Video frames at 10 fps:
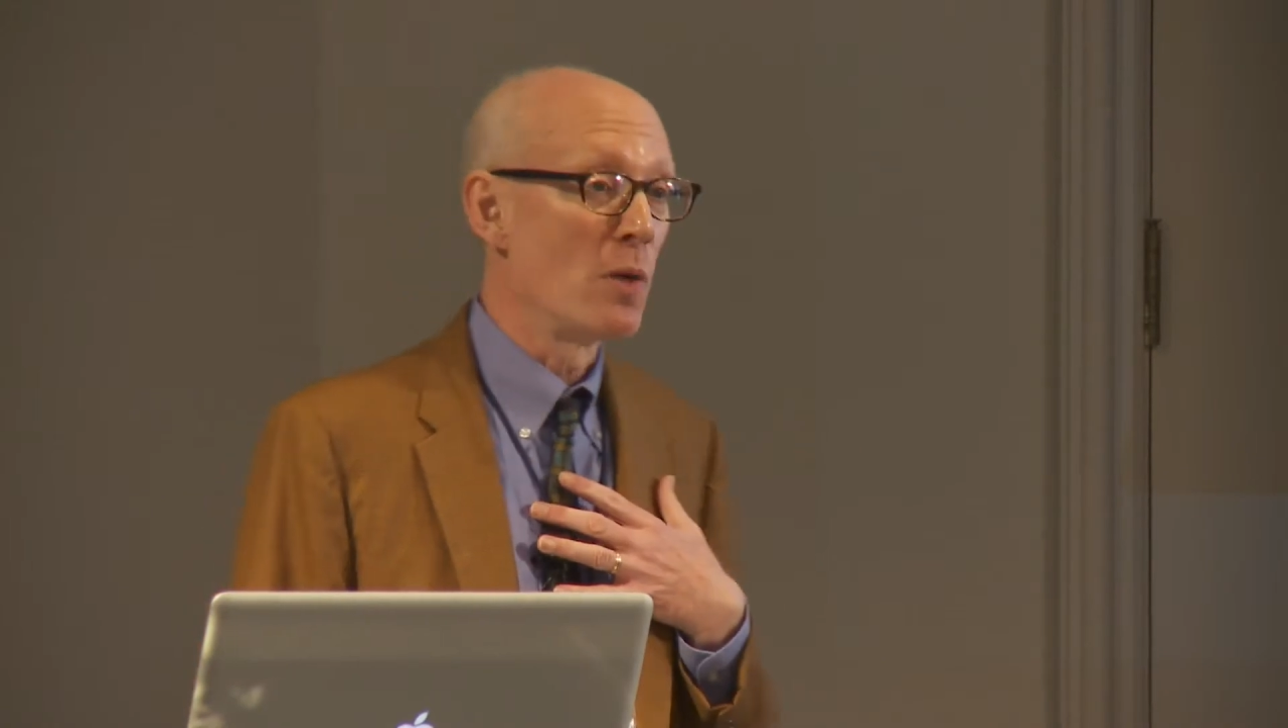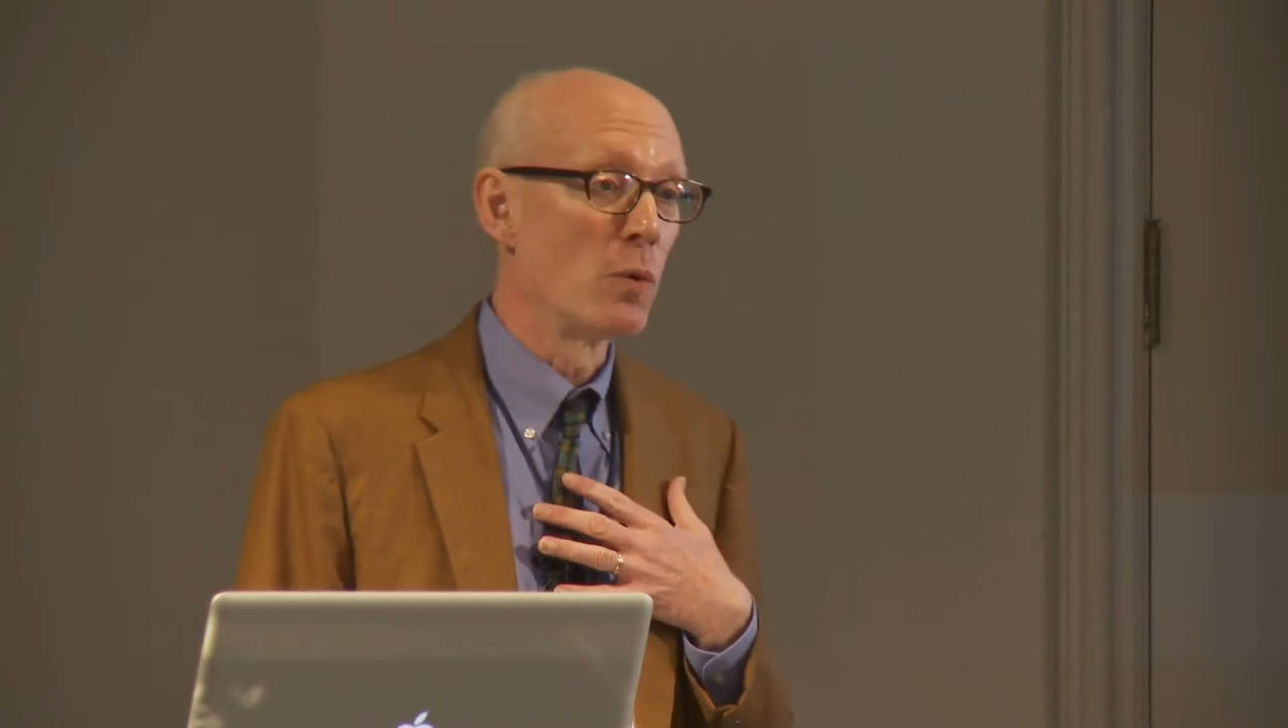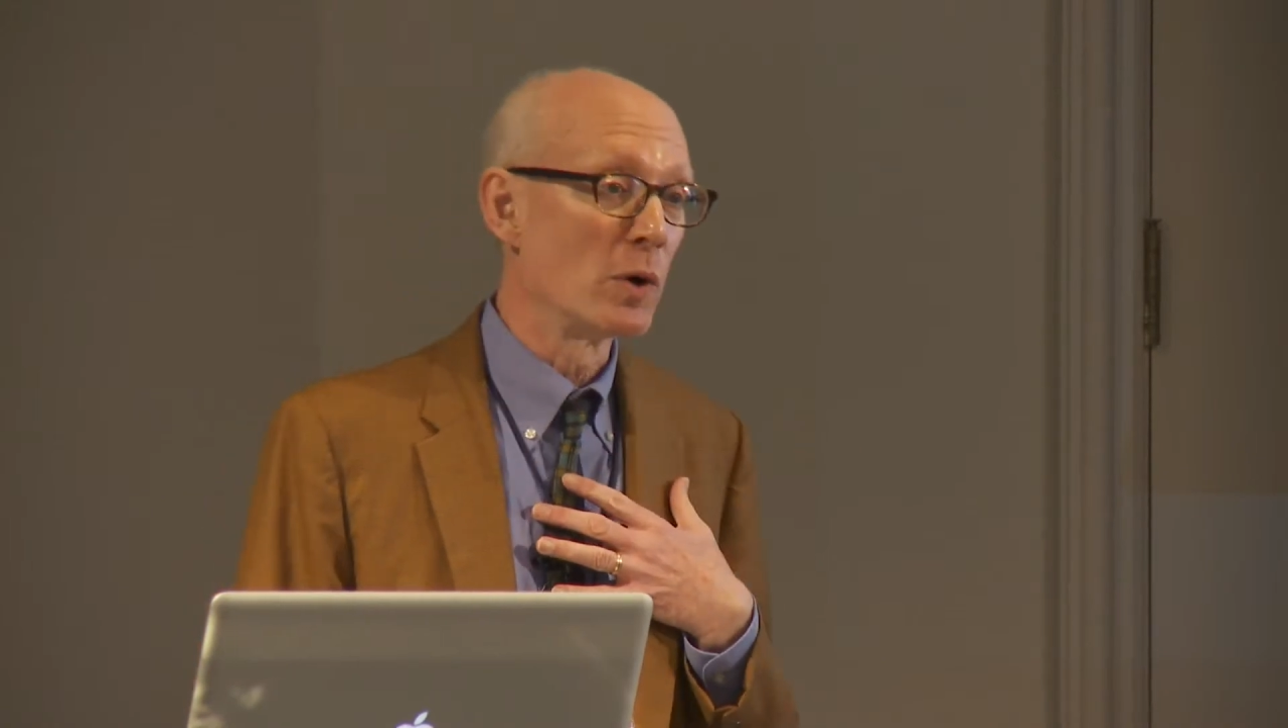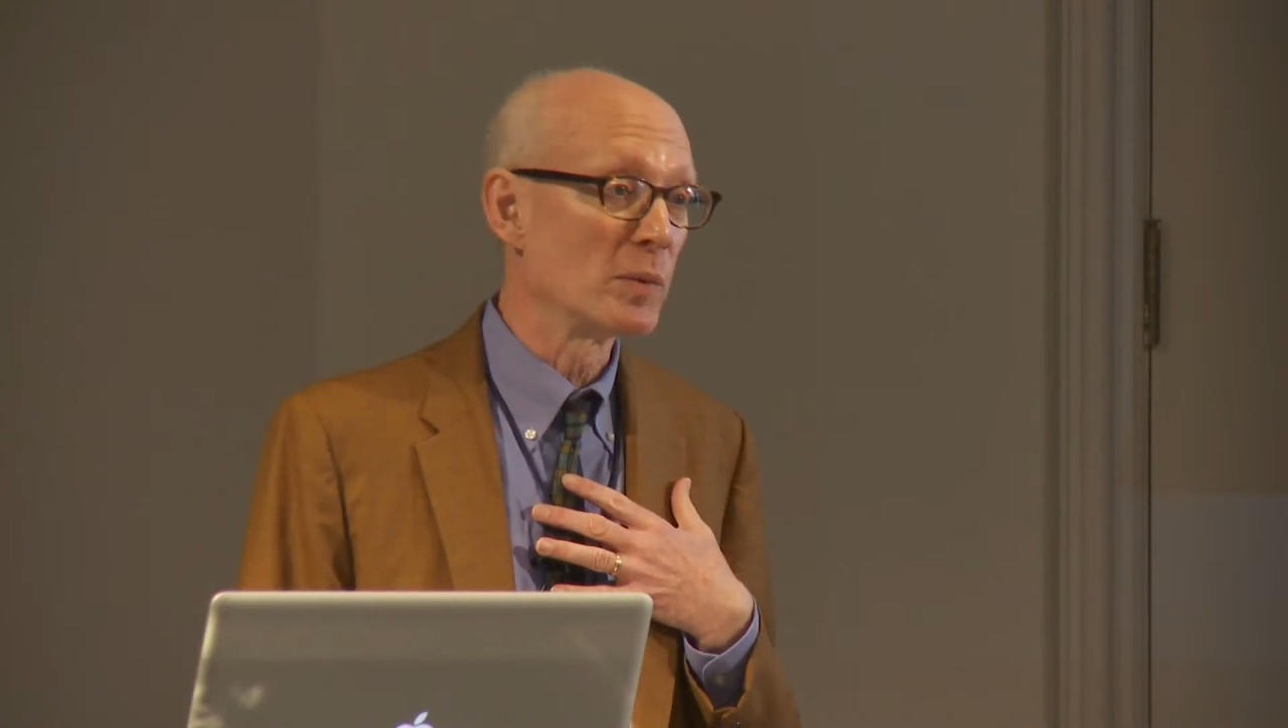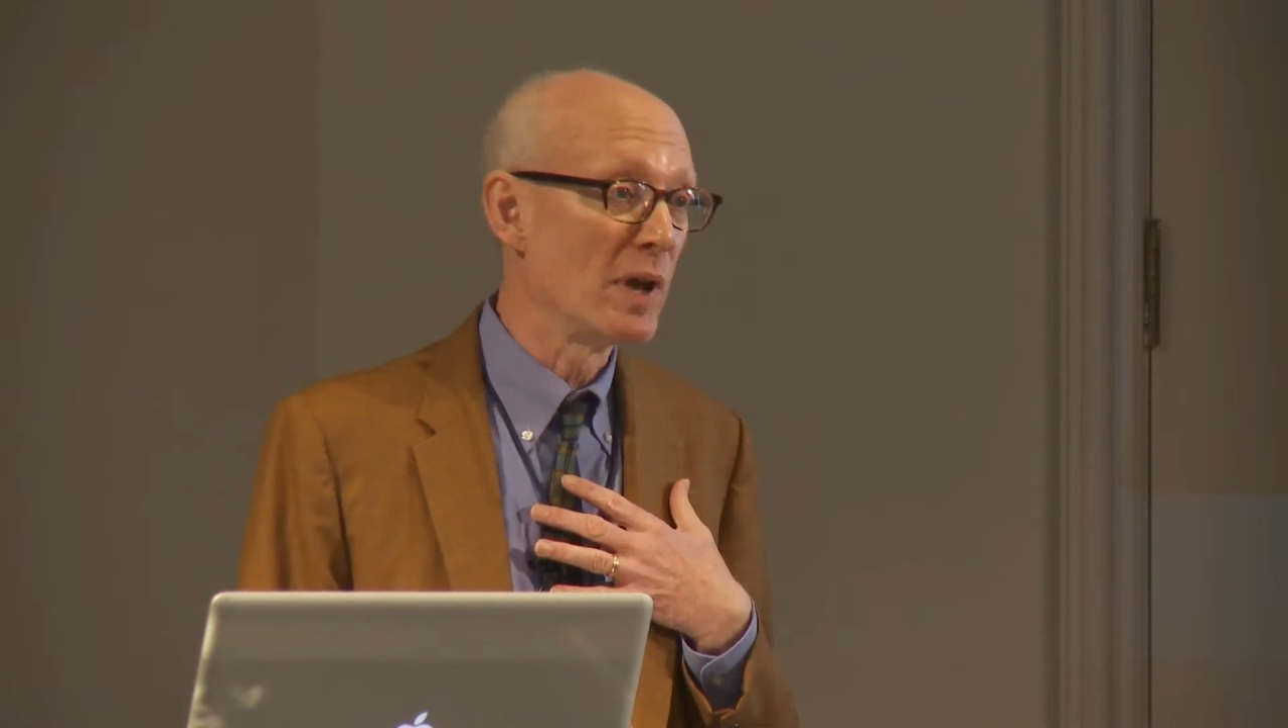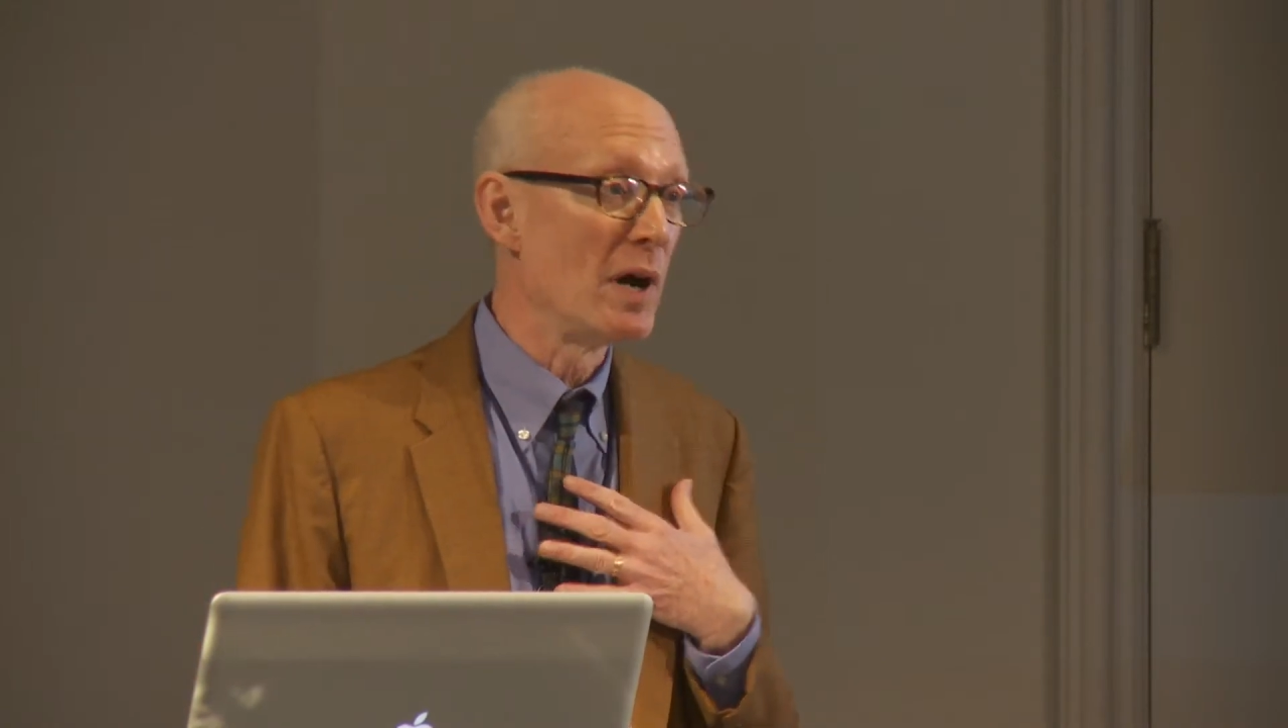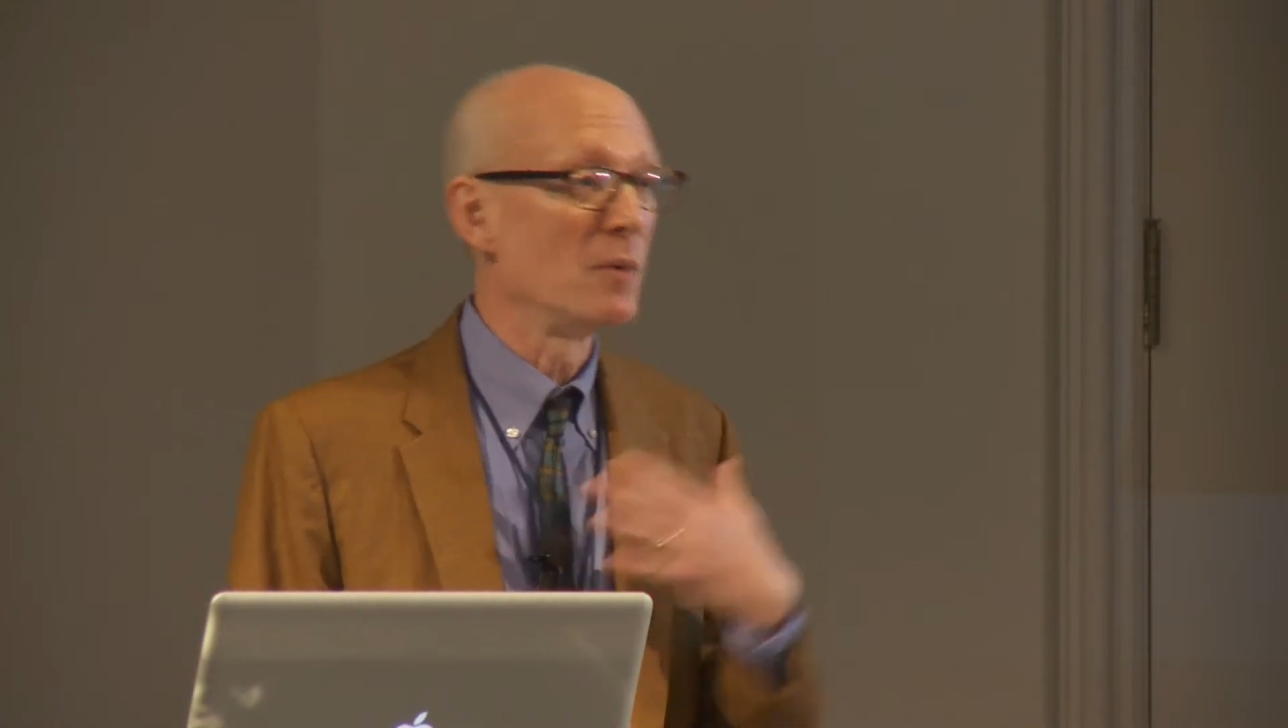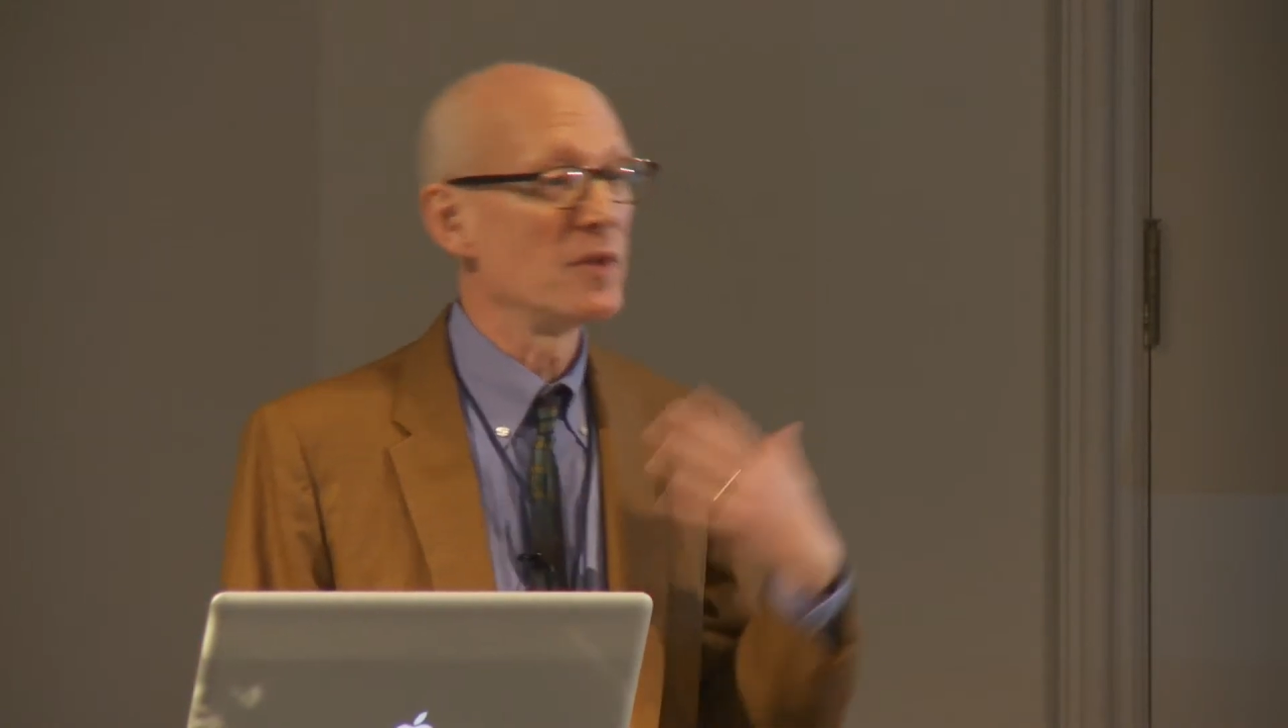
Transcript: warm glow,